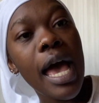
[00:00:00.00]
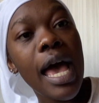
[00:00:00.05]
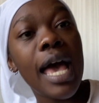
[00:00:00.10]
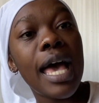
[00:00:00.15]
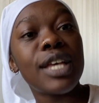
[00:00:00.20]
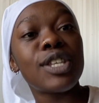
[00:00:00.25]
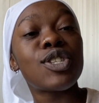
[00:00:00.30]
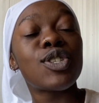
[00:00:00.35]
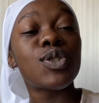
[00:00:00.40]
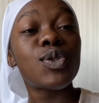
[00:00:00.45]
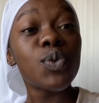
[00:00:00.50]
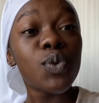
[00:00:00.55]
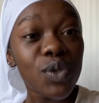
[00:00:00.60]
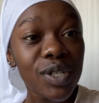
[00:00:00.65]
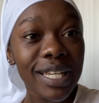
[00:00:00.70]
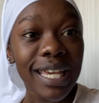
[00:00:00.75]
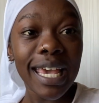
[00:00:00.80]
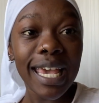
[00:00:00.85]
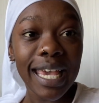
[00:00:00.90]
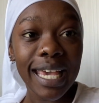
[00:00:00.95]
a
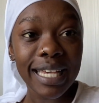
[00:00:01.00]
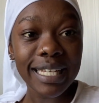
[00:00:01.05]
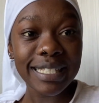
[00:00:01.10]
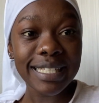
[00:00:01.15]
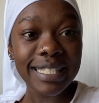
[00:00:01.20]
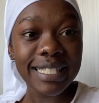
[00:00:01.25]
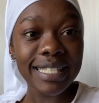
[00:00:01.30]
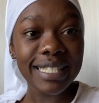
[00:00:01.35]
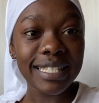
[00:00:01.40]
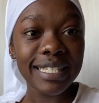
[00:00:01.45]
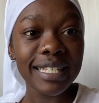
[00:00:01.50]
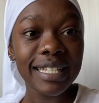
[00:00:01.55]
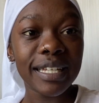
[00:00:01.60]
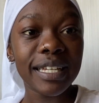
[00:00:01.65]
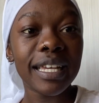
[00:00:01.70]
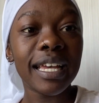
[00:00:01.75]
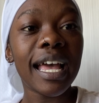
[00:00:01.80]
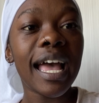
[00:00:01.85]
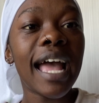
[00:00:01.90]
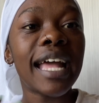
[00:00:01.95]
suitcase.
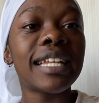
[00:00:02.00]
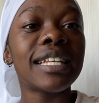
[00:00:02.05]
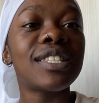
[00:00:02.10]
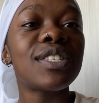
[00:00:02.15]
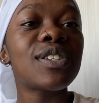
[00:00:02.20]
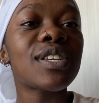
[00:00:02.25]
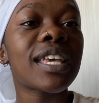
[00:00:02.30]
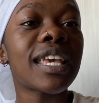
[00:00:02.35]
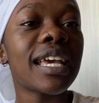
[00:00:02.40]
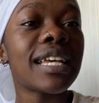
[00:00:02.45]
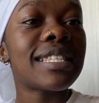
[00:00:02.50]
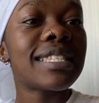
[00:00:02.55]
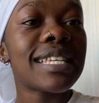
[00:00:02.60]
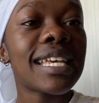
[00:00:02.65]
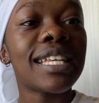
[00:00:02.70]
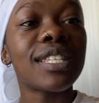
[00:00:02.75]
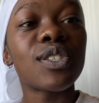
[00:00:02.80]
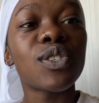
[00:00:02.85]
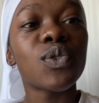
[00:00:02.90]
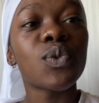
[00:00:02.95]
I need to get
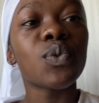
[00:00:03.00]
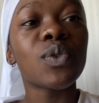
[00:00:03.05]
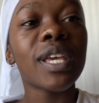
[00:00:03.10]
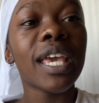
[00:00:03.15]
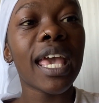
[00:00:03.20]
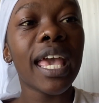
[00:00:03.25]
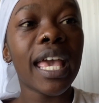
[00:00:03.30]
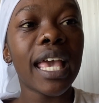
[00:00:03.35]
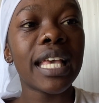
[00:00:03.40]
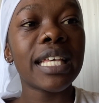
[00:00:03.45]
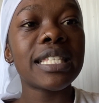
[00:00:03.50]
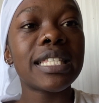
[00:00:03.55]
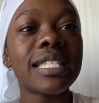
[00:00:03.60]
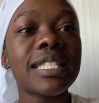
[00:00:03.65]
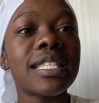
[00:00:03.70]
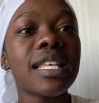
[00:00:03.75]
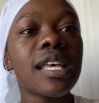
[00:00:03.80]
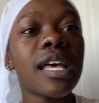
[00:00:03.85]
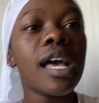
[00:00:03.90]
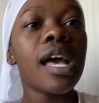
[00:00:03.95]
a
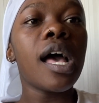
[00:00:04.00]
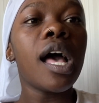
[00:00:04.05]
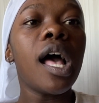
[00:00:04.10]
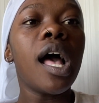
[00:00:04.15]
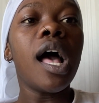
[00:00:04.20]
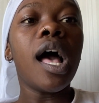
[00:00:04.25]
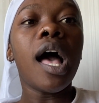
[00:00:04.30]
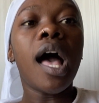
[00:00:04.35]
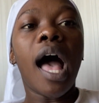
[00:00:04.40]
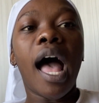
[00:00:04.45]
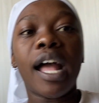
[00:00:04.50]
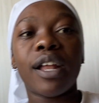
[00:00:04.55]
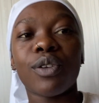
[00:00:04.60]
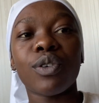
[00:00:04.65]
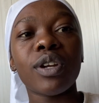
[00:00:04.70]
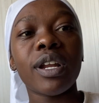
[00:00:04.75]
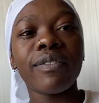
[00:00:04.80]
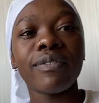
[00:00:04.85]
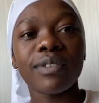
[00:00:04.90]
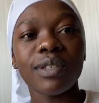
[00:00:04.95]
suitcase. I
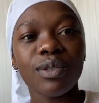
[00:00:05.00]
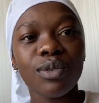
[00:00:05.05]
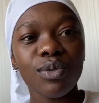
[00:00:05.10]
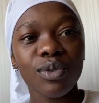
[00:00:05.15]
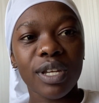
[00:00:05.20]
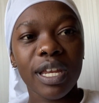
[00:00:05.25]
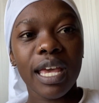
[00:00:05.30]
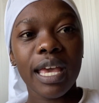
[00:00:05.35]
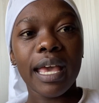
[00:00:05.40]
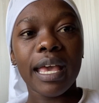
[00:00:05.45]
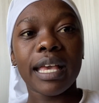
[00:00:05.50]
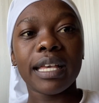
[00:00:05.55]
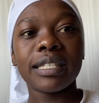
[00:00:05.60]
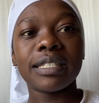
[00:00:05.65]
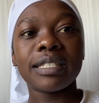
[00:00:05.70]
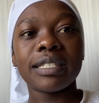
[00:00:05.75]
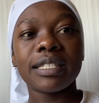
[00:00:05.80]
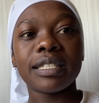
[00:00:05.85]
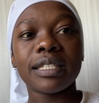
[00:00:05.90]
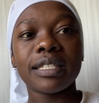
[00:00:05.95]
don't have a
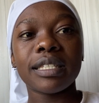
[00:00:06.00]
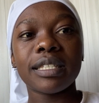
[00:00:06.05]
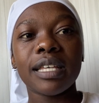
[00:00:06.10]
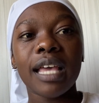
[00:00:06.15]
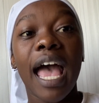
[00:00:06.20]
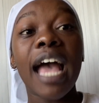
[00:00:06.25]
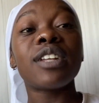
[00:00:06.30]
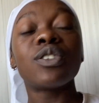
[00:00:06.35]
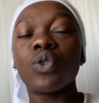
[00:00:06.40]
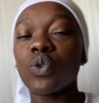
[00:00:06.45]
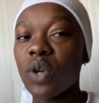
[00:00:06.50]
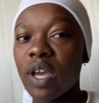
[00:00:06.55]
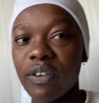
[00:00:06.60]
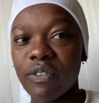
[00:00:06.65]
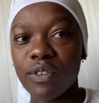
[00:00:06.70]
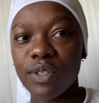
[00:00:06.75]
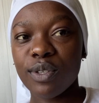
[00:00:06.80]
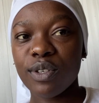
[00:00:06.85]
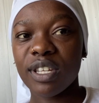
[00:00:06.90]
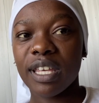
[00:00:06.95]
suitcase. I do have
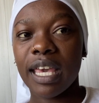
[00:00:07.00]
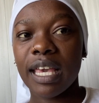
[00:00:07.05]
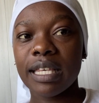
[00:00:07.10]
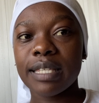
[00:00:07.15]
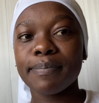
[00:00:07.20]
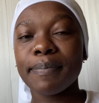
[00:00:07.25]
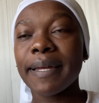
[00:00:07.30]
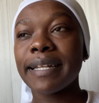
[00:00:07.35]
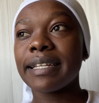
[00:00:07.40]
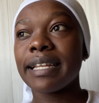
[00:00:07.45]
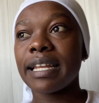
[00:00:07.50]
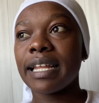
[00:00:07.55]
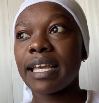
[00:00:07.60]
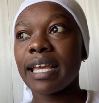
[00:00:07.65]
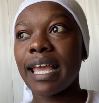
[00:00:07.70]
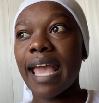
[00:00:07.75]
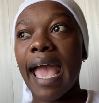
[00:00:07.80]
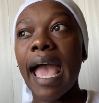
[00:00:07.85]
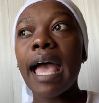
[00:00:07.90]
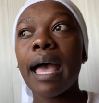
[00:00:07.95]
a suitcase, but
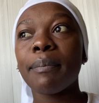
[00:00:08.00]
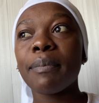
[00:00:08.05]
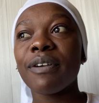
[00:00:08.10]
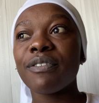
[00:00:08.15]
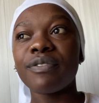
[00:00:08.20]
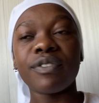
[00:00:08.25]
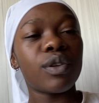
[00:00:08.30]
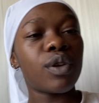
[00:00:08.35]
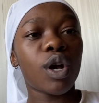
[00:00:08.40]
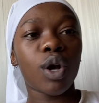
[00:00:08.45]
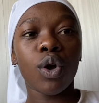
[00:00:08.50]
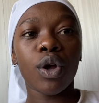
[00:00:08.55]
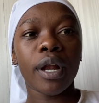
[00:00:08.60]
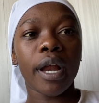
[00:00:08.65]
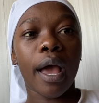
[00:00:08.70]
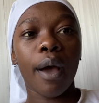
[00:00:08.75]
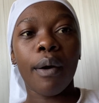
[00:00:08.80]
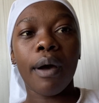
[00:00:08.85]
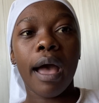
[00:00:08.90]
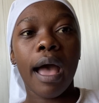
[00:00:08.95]
le I'm a vlog on
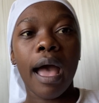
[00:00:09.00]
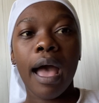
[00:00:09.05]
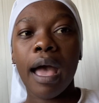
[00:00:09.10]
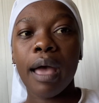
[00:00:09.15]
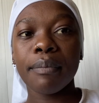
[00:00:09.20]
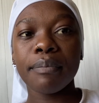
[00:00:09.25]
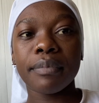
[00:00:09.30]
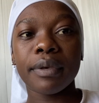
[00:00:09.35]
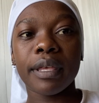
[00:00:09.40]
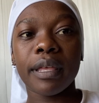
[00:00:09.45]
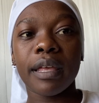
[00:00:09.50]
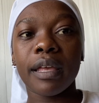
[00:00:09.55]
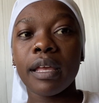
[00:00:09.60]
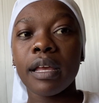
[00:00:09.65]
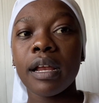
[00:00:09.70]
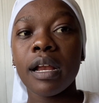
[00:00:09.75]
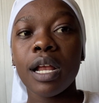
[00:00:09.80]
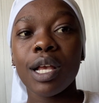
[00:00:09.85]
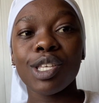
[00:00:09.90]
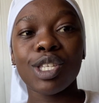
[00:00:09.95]
Ahambi.
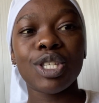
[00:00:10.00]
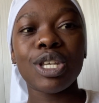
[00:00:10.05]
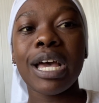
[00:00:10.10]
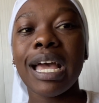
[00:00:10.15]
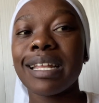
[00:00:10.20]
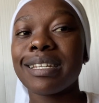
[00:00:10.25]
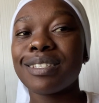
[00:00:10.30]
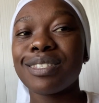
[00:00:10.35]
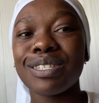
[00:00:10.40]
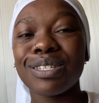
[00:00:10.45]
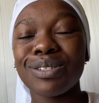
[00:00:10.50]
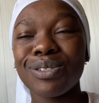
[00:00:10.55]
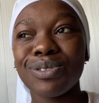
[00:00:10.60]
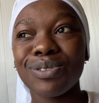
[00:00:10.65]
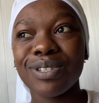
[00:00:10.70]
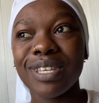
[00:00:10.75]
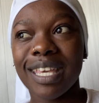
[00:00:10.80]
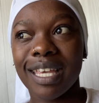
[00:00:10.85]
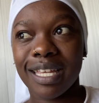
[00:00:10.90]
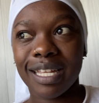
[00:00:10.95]
So I need to
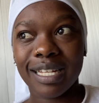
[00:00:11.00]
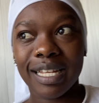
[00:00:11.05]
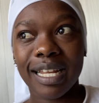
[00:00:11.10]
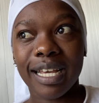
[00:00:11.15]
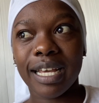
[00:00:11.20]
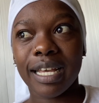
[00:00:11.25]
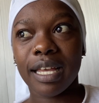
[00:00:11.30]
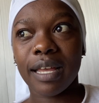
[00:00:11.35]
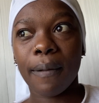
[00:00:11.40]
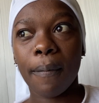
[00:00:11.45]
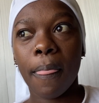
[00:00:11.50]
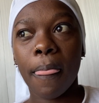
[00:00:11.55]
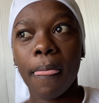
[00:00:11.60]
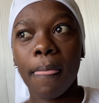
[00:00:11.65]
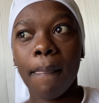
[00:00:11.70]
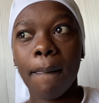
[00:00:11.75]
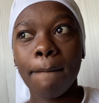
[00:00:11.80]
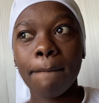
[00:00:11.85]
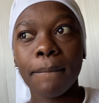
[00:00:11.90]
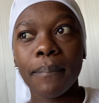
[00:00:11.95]
get like
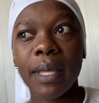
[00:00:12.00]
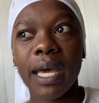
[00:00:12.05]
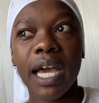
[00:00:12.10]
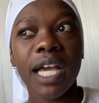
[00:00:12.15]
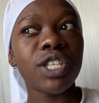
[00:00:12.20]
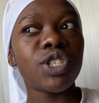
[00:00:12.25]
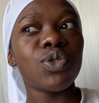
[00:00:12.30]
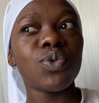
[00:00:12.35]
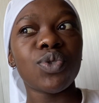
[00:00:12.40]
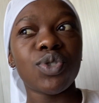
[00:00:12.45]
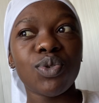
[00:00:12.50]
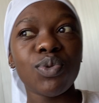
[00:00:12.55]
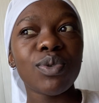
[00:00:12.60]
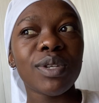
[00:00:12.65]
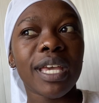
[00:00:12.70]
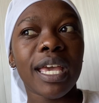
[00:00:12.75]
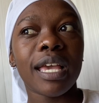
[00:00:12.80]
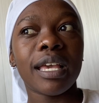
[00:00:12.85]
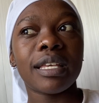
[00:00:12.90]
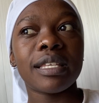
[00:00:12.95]
a new
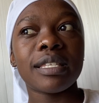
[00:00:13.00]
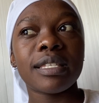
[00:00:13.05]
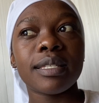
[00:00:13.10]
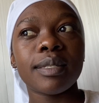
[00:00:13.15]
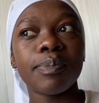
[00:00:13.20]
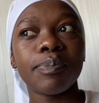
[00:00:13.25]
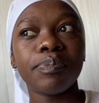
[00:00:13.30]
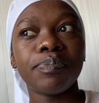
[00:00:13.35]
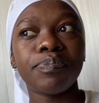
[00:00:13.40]
suitcase.